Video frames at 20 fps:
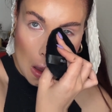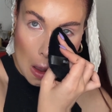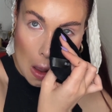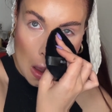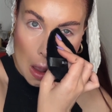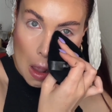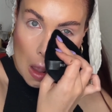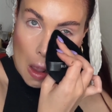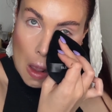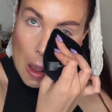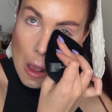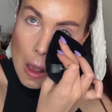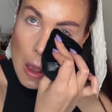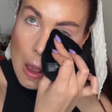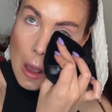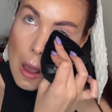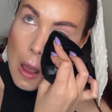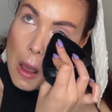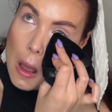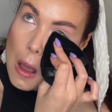every
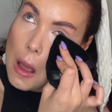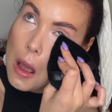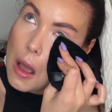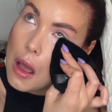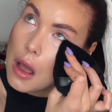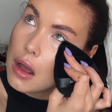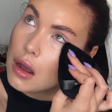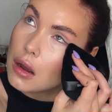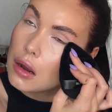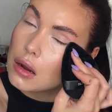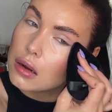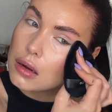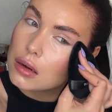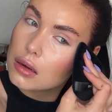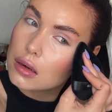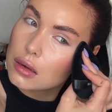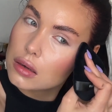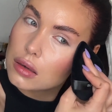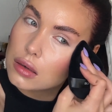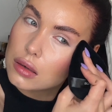time, and it's super
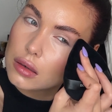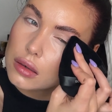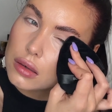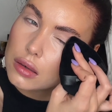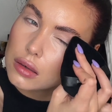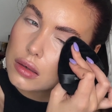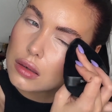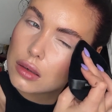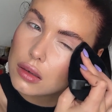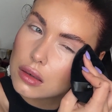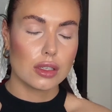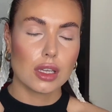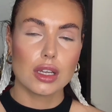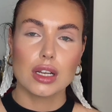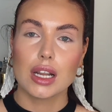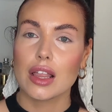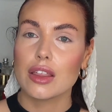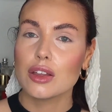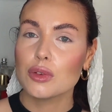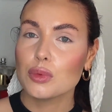easy to clean. So
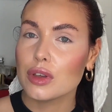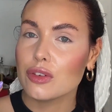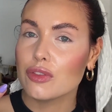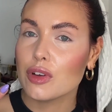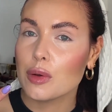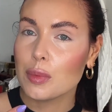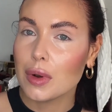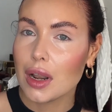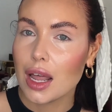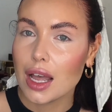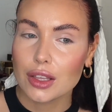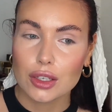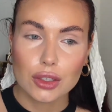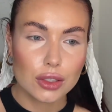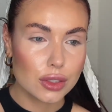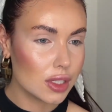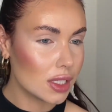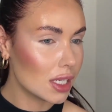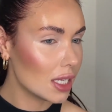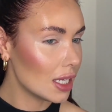now that we've applied the
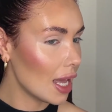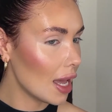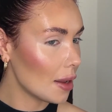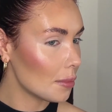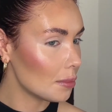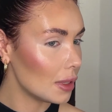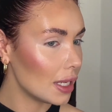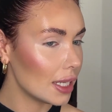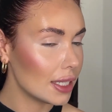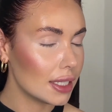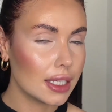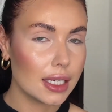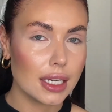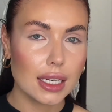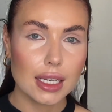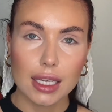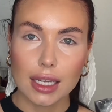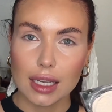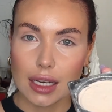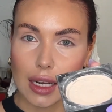concealer and blended
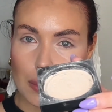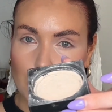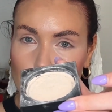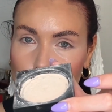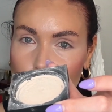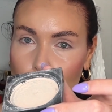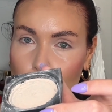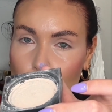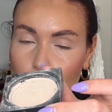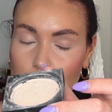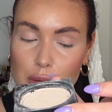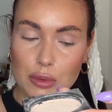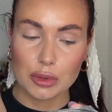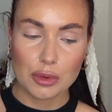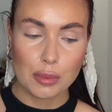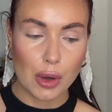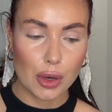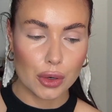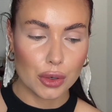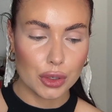it in, I'm going to go in with
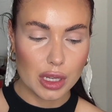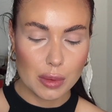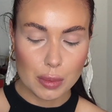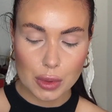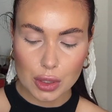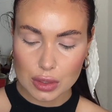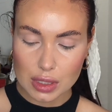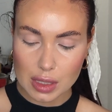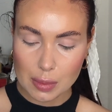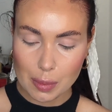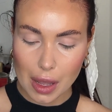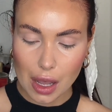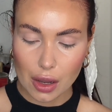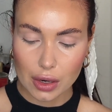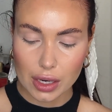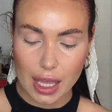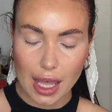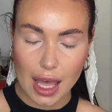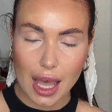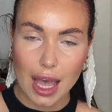my Huda Beauty
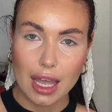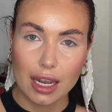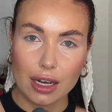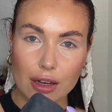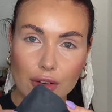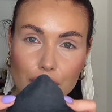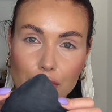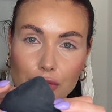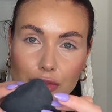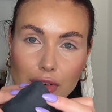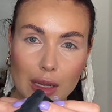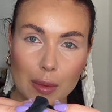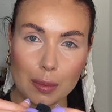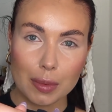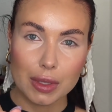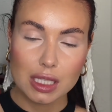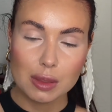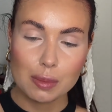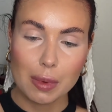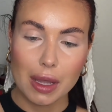powder and flip the
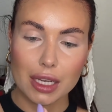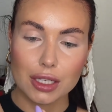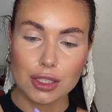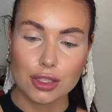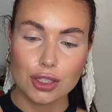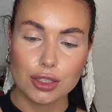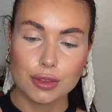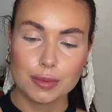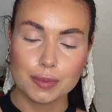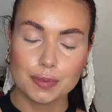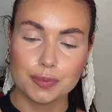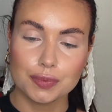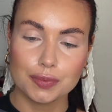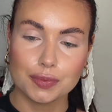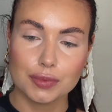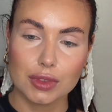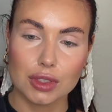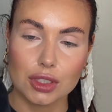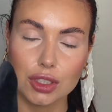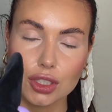sponge
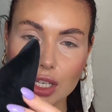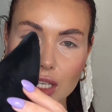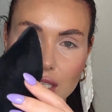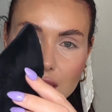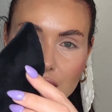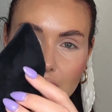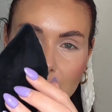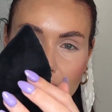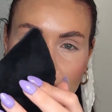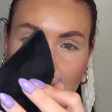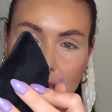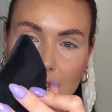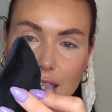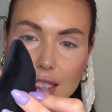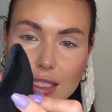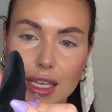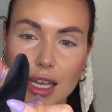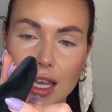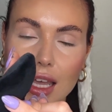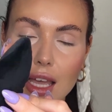just like that.
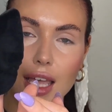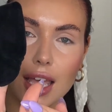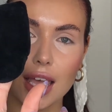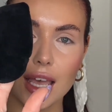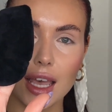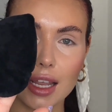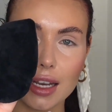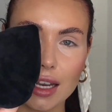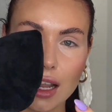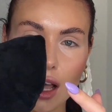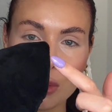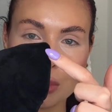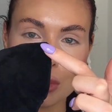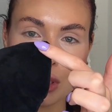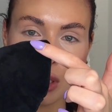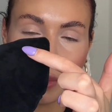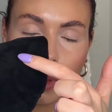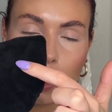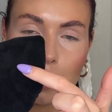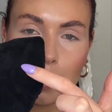And now I'm going to
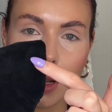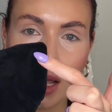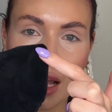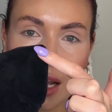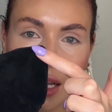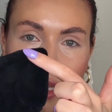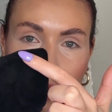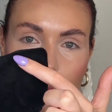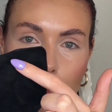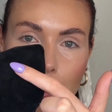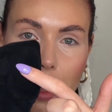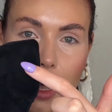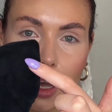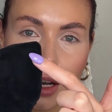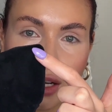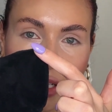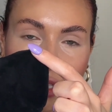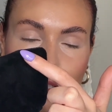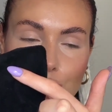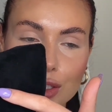be applying the
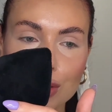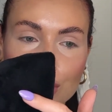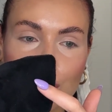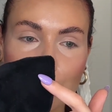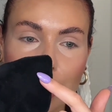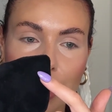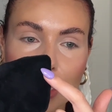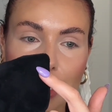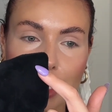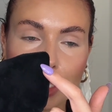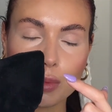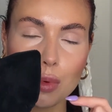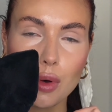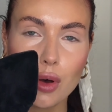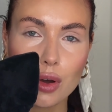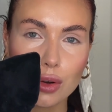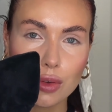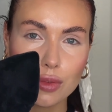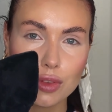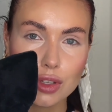powder to this
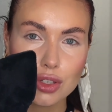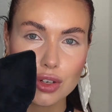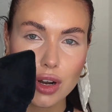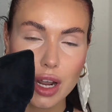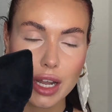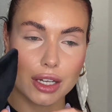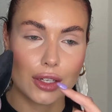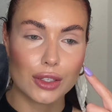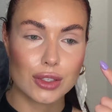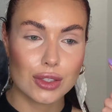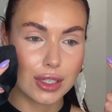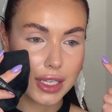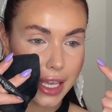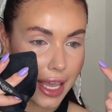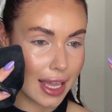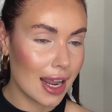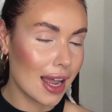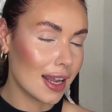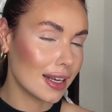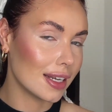part of the triangle to
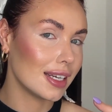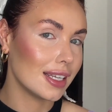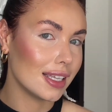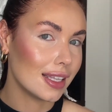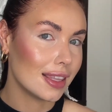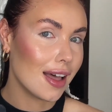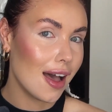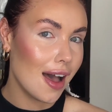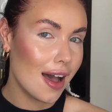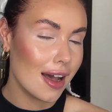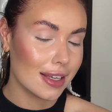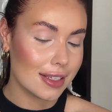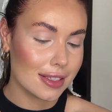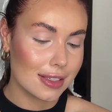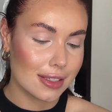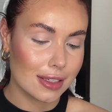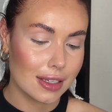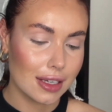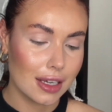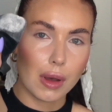get underneath the
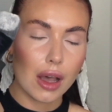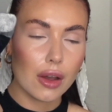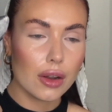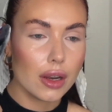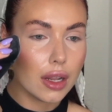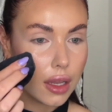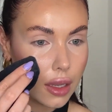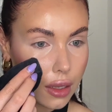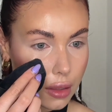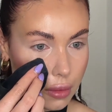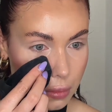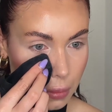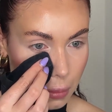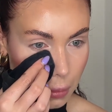eyes. Powder.